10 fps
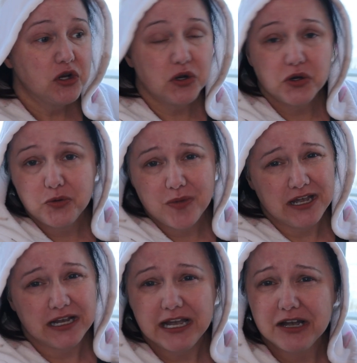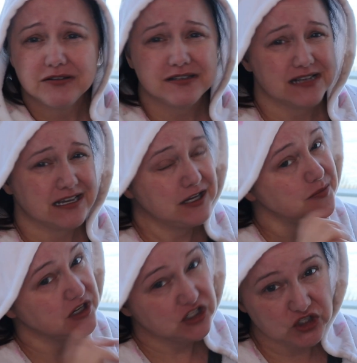go to my account, sign
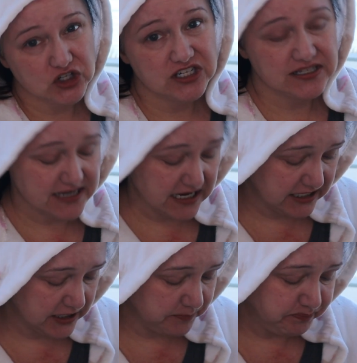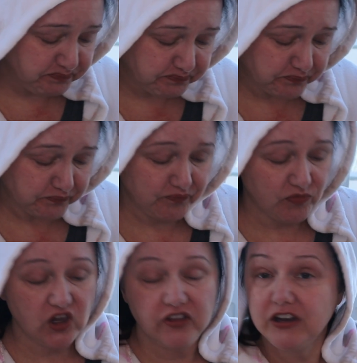in, make sure you're signed in,
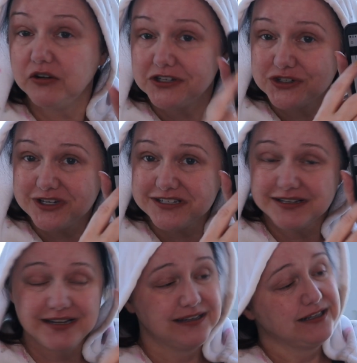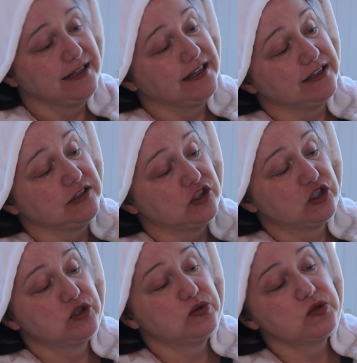and then go to choice.
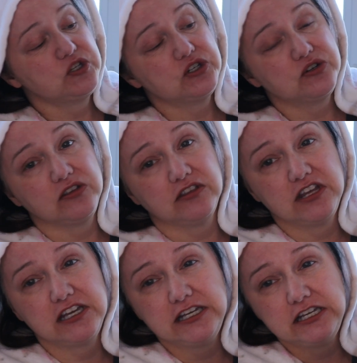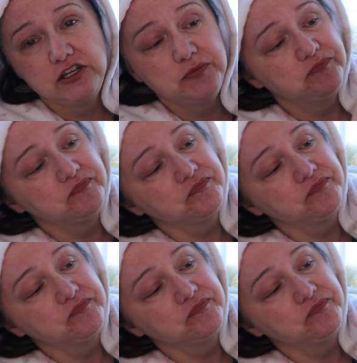Choose your thingy